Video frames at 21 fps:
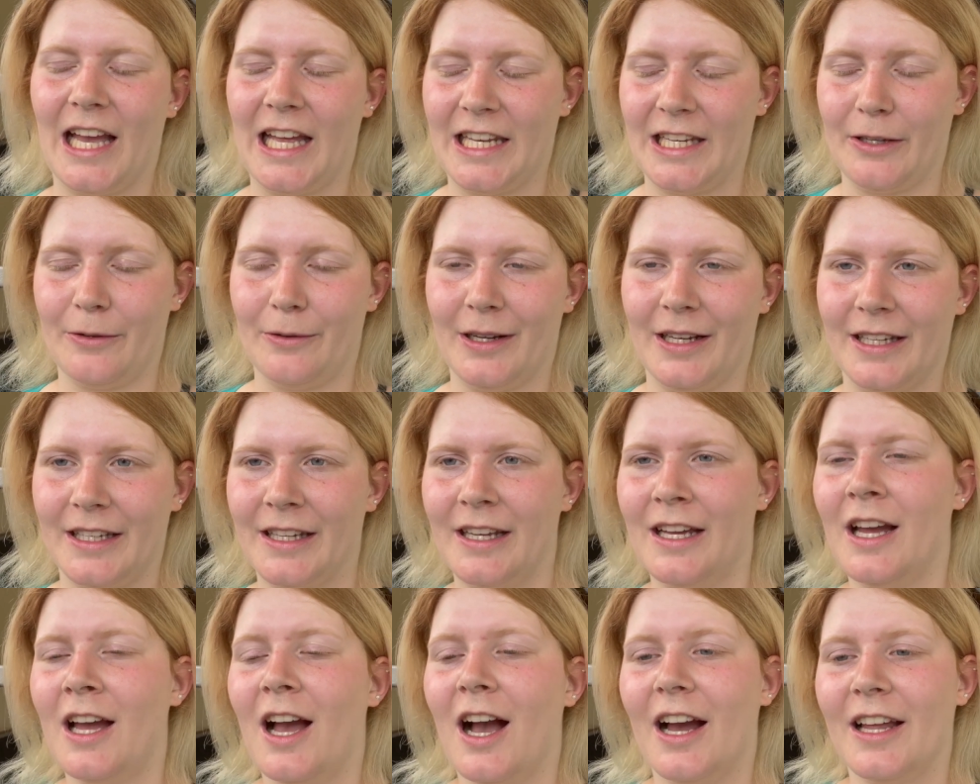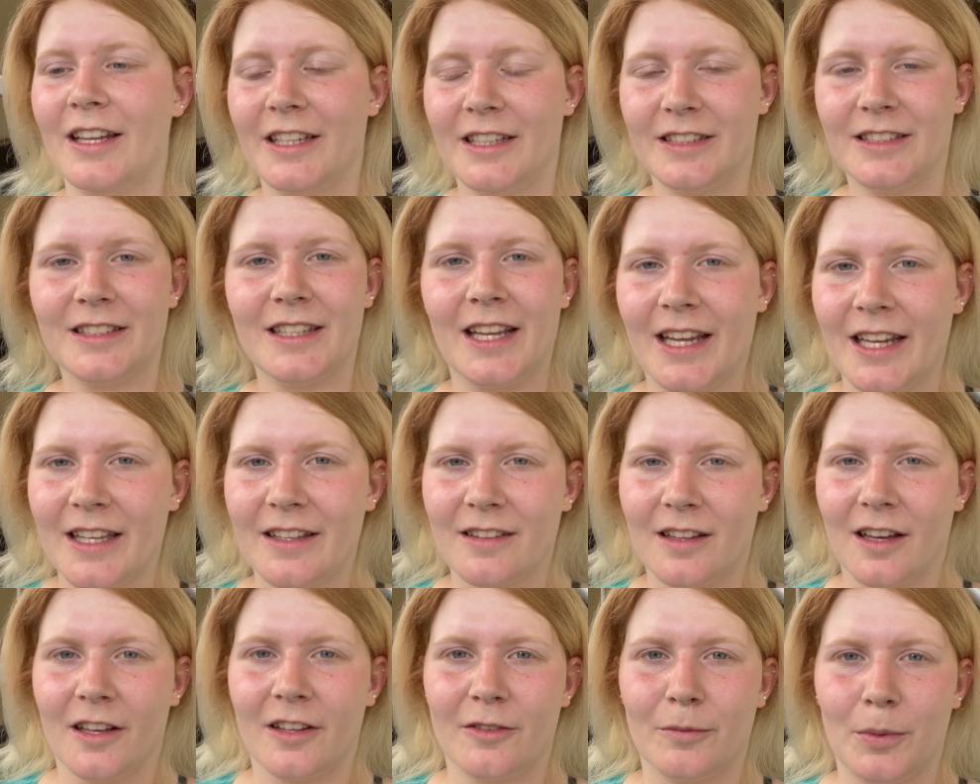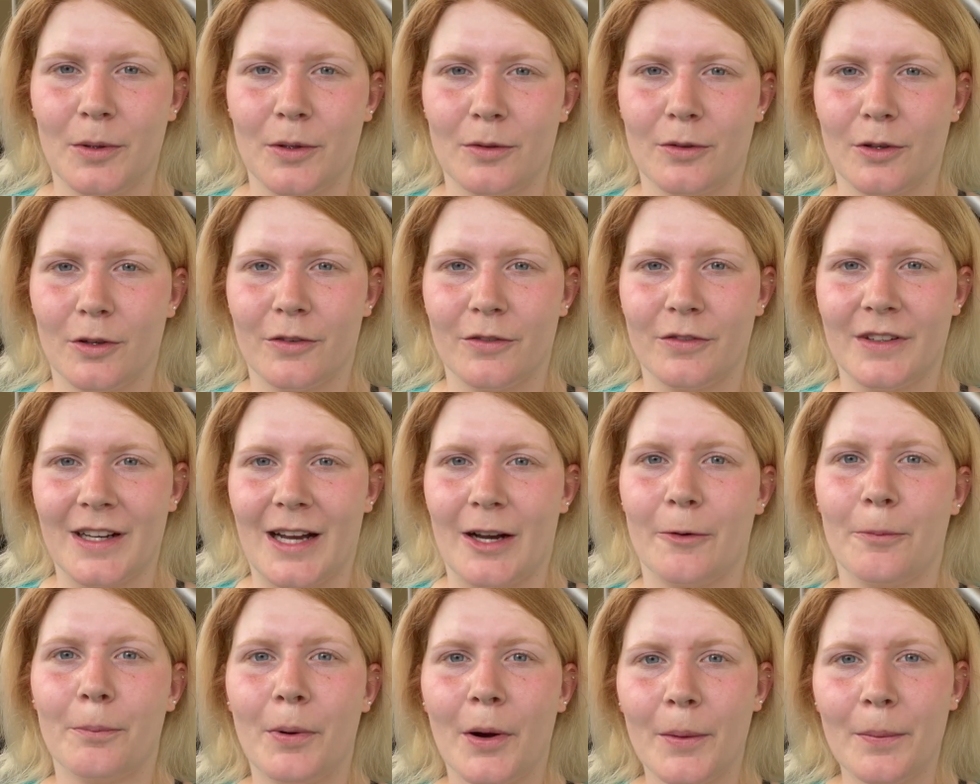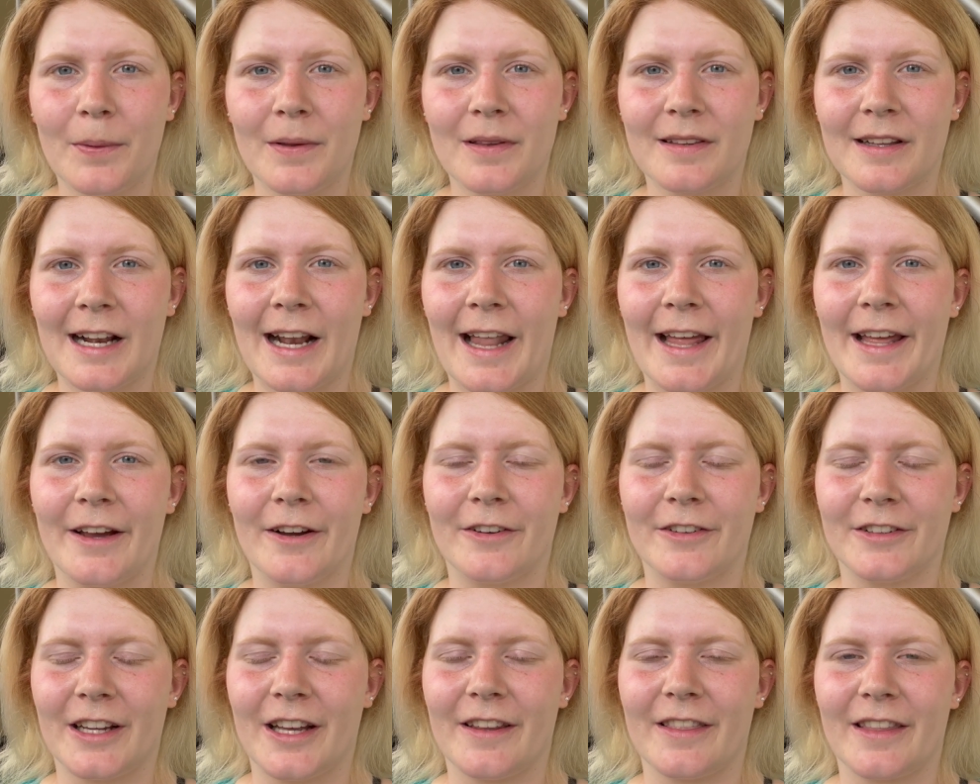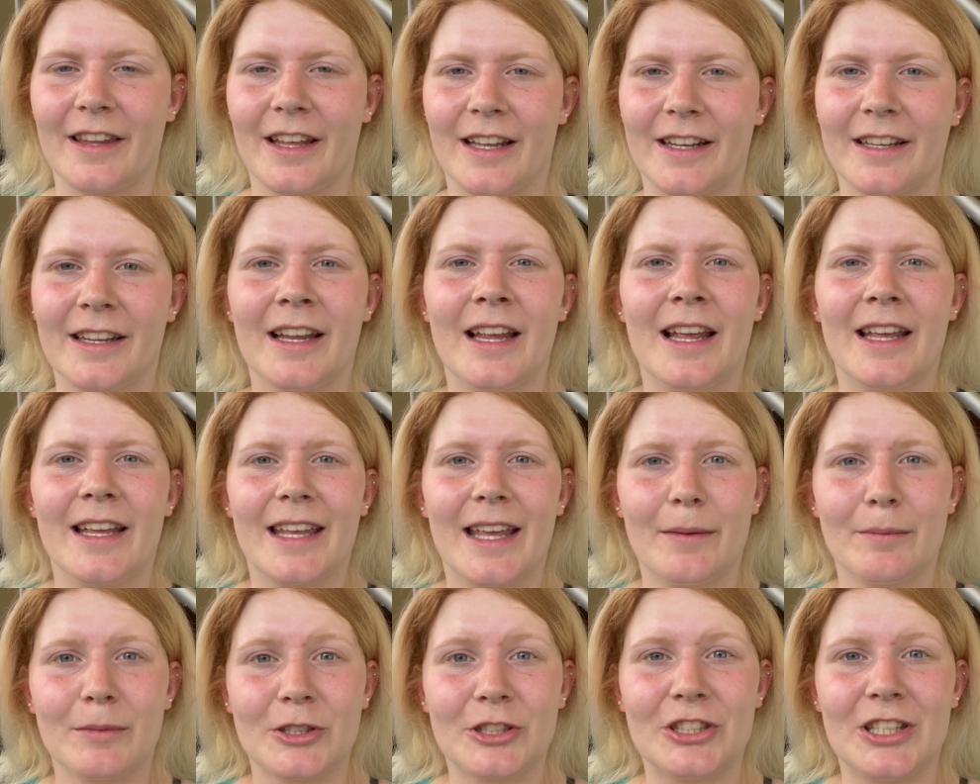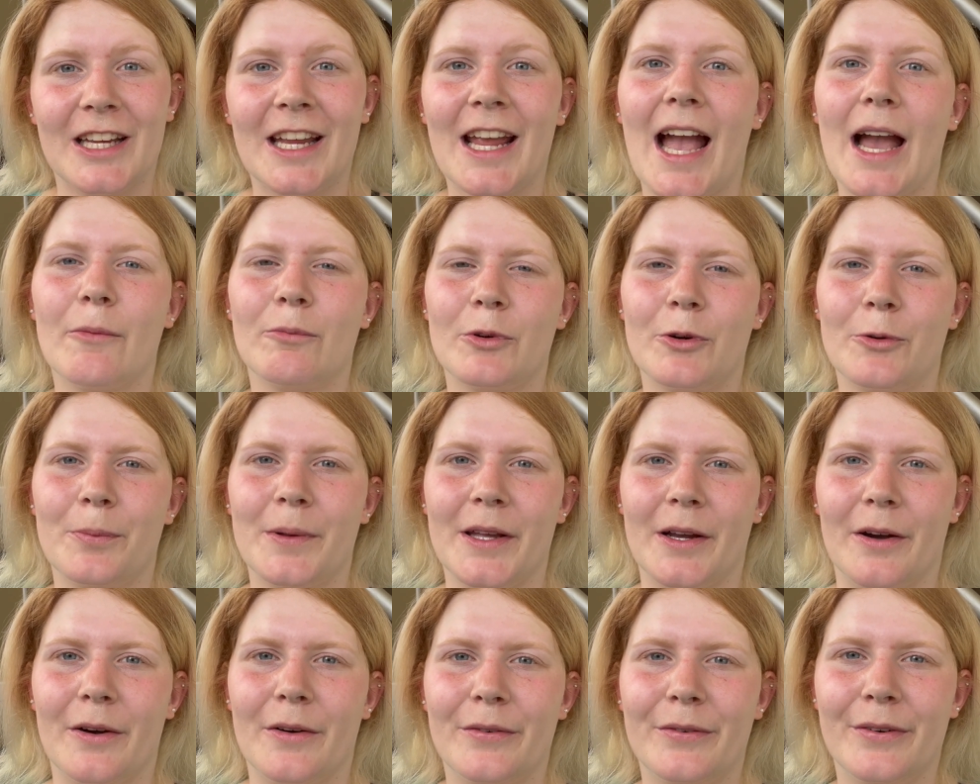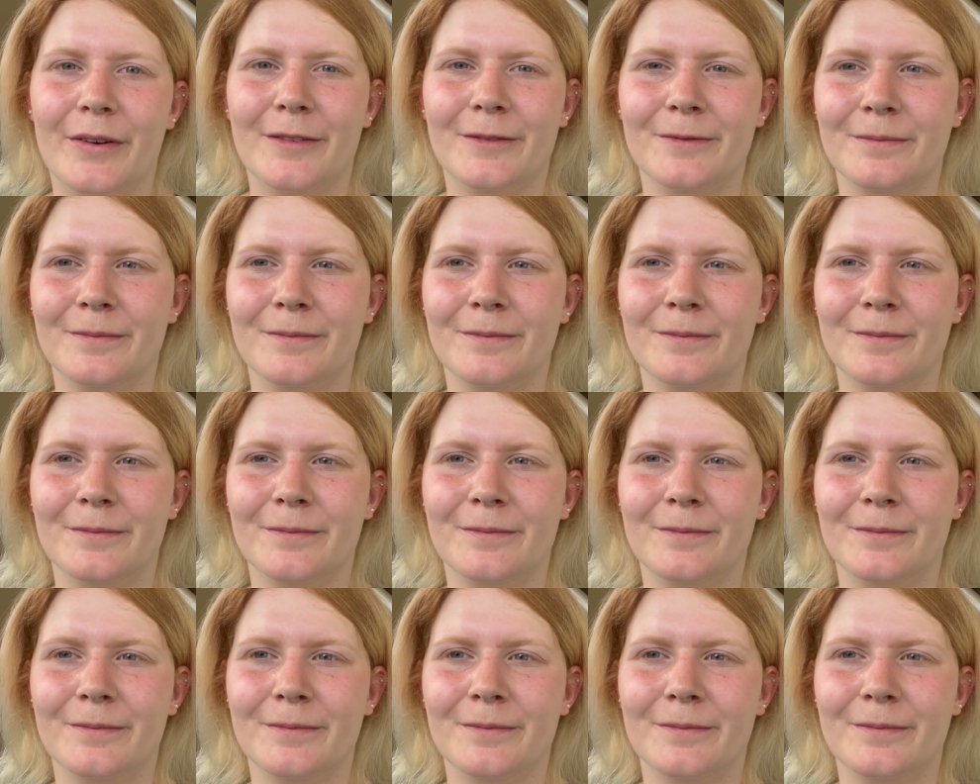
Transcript: Anyway, I need to take his ice boots off now, pop his clay on, and then get my sheet and we'll be off.